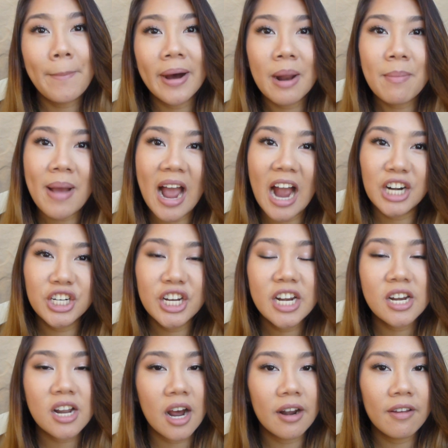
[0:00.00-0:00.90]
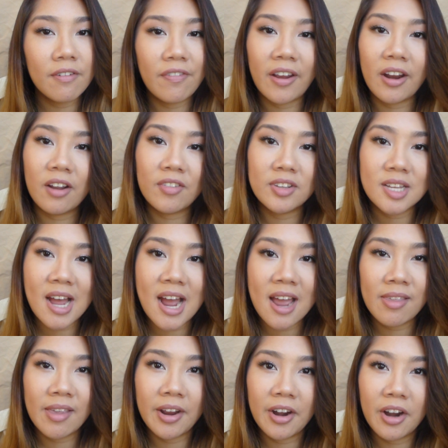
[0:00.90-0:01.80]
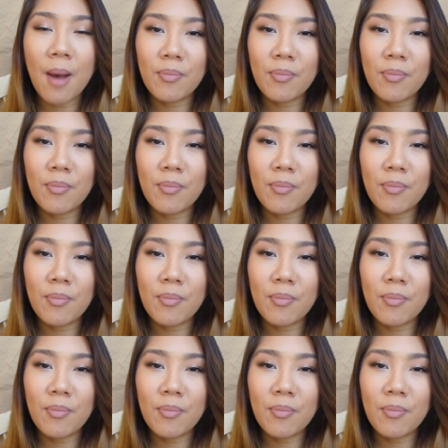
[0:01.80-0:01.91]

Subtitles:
But I'm actually not a fan of this highlighter.